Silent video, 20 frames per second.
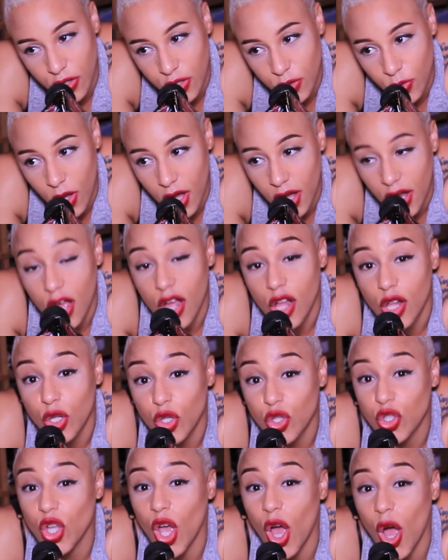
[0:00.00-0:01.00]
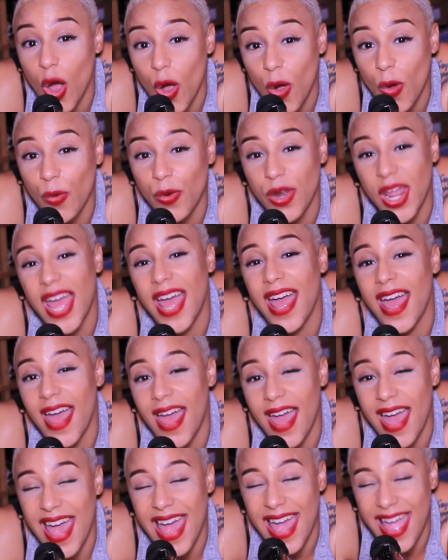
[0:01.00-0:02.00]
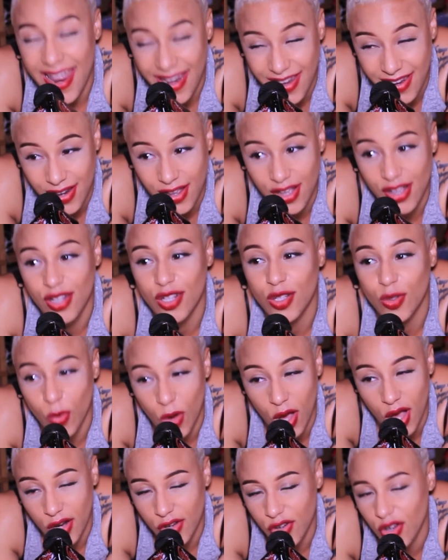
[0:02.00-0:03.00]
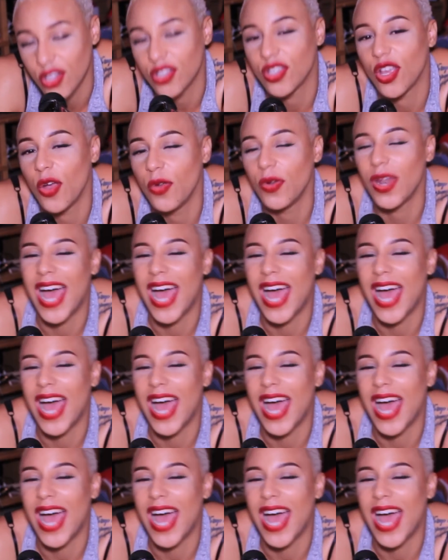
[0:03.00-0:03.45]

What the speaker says: and Twerk. Tone N Twerk, not Tone